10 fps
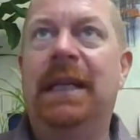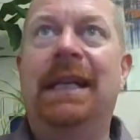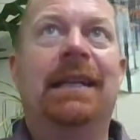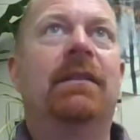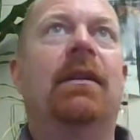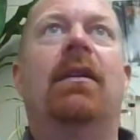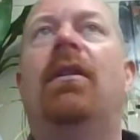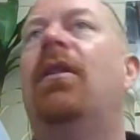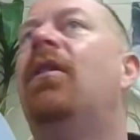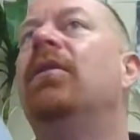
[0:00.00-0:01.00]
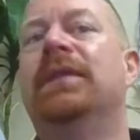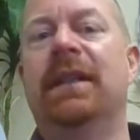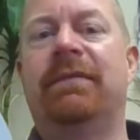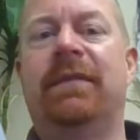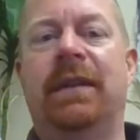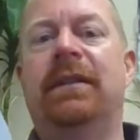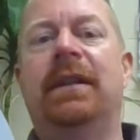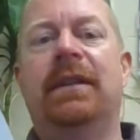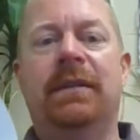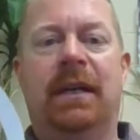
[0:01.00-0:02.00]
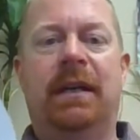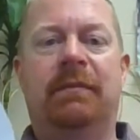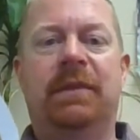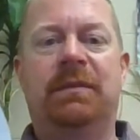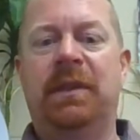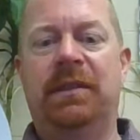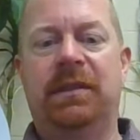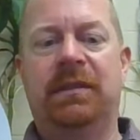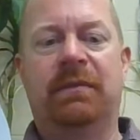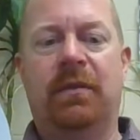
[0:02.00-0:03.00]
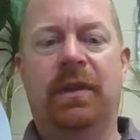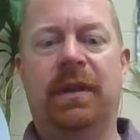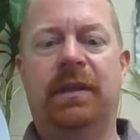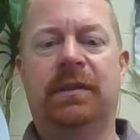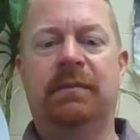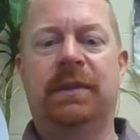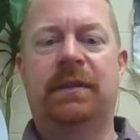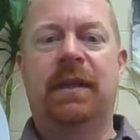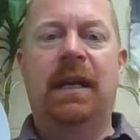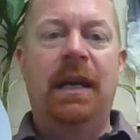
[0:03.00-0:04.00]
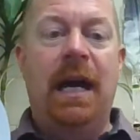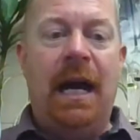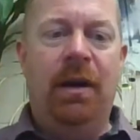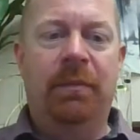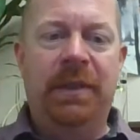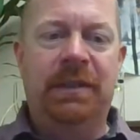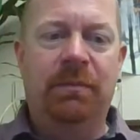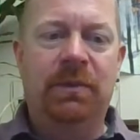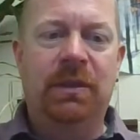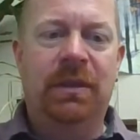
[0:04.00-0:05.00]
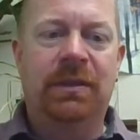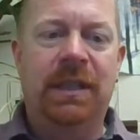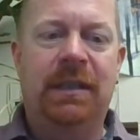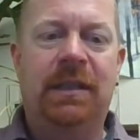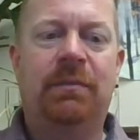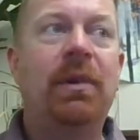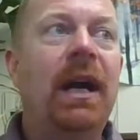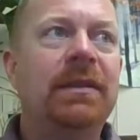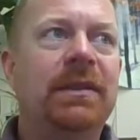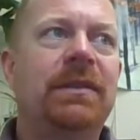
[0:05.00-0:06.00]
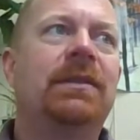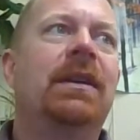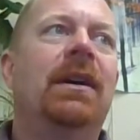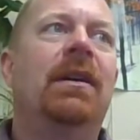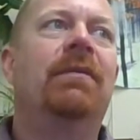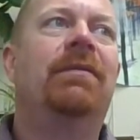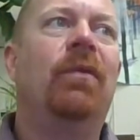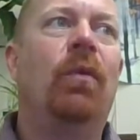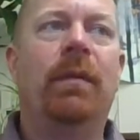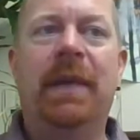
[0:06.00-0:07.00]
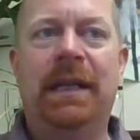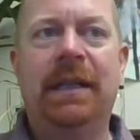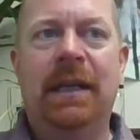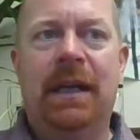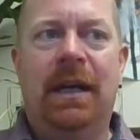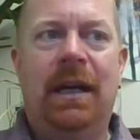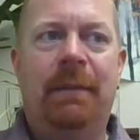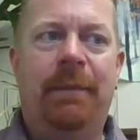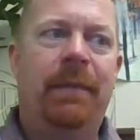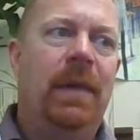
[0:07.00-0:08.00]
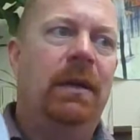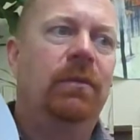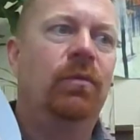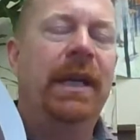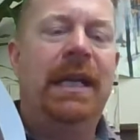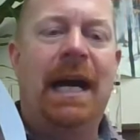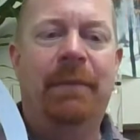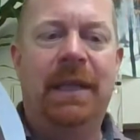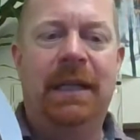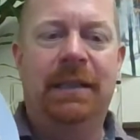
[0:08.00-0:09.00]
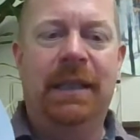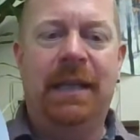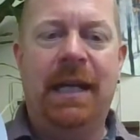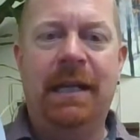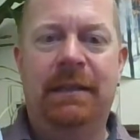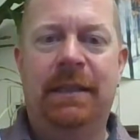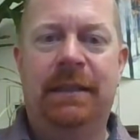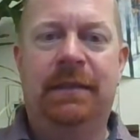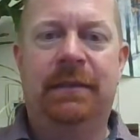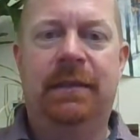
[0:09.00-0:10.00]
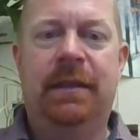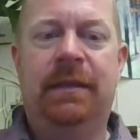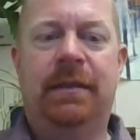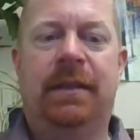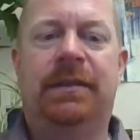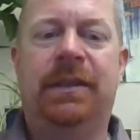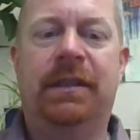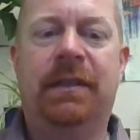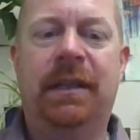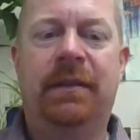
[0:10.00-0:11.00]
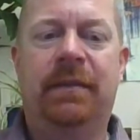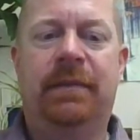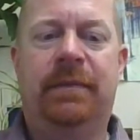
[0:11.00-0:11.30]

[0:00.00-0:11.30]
in all different species of organisms. I hope this helps you understand the process of forming recombinant DNA. I'll see you later.